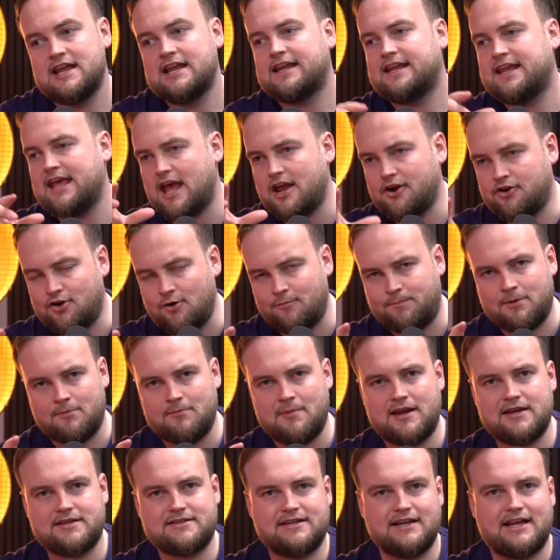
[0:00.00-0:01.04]
Get a group of
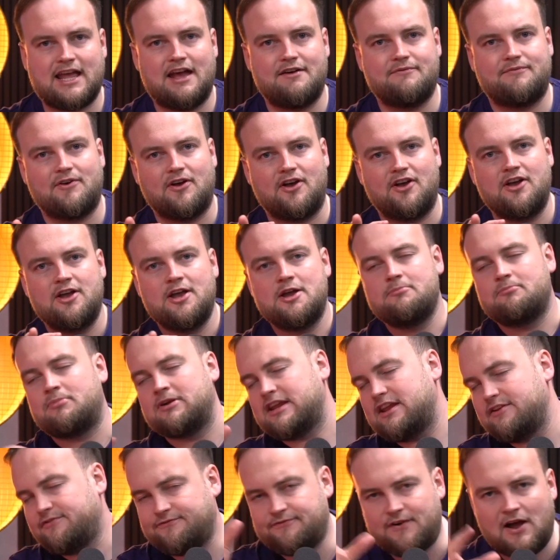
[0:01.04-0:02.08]
mates together. Bring
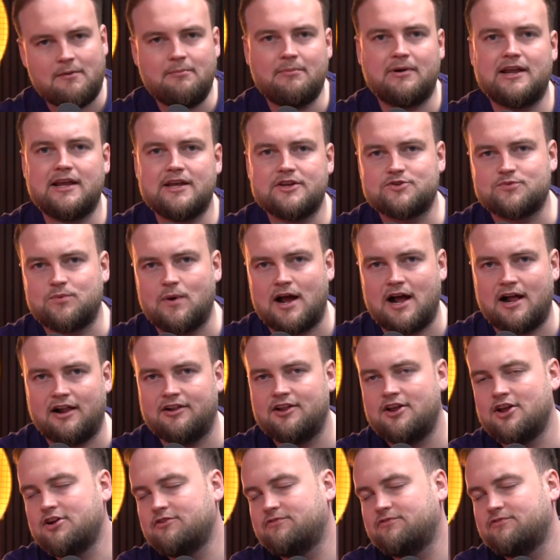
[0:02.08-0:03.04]
your family as well